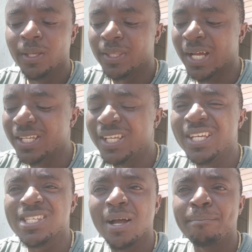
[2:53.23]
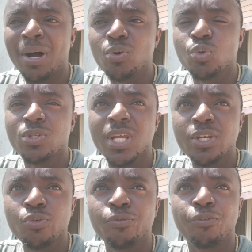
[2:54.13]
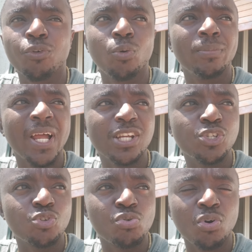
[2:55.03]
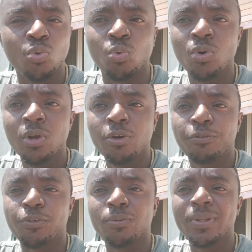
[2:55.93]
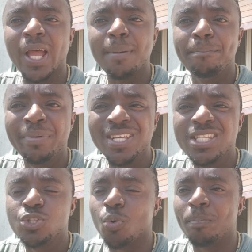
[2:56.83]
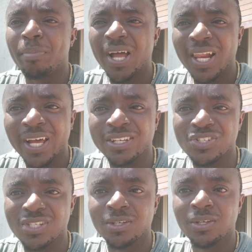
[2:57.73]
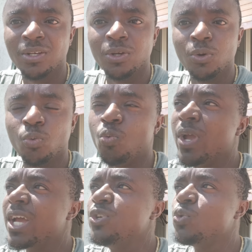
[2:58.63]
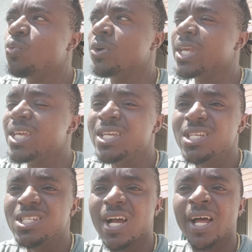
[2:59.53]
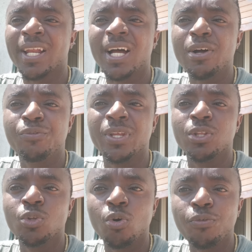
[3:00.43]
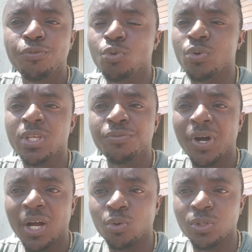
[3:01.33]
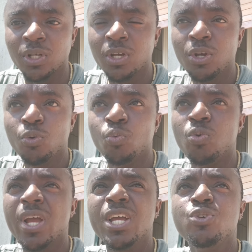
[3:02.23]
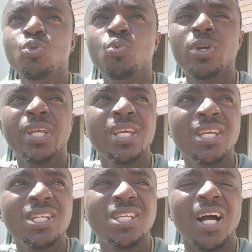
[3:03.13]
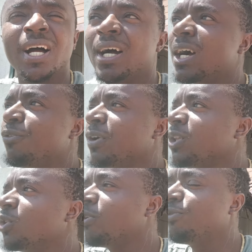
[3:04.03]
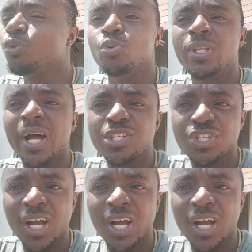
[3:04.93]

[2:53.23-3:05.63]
That He is about to take you from that struggle, from that pit to palace, where you will eat and have enough to give out, where you will eat and have enough to dash